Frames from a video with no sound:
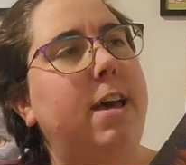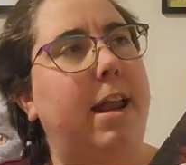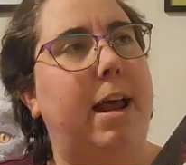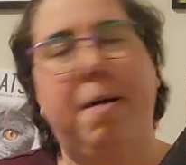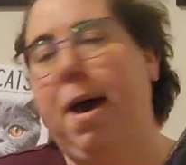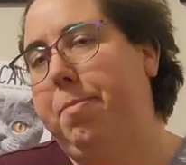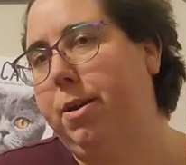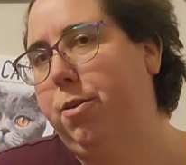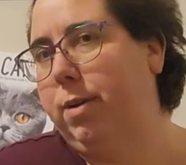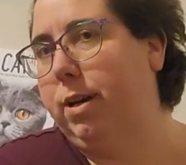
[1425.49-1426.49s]
And I'm happy
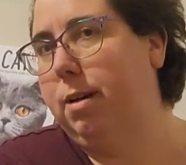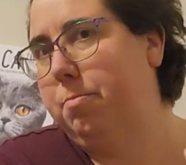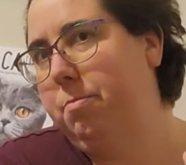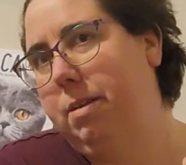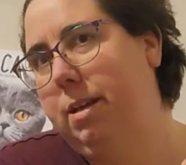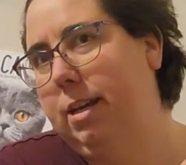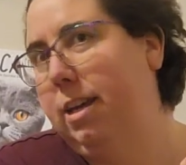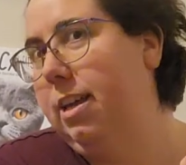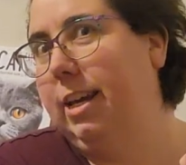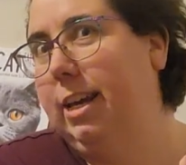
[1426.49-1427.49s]
to read them
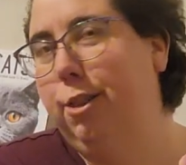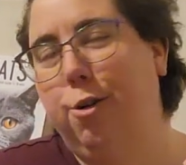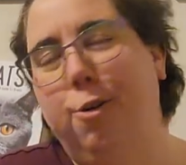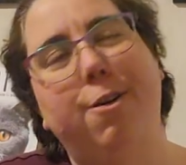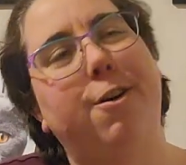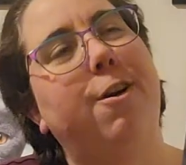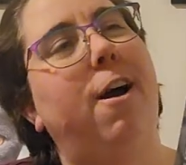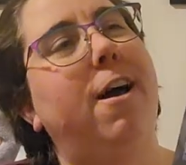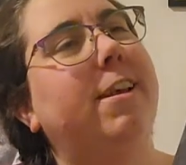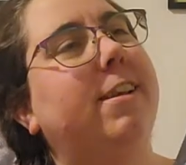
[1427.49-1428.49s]
in either order,
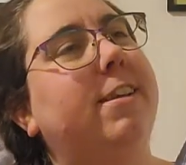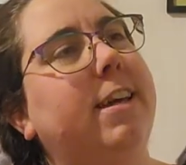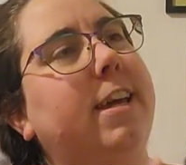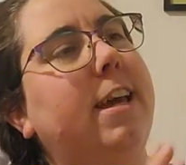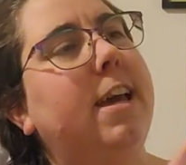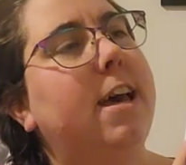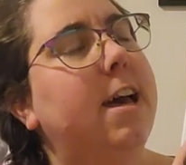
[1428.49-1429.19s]
honestly.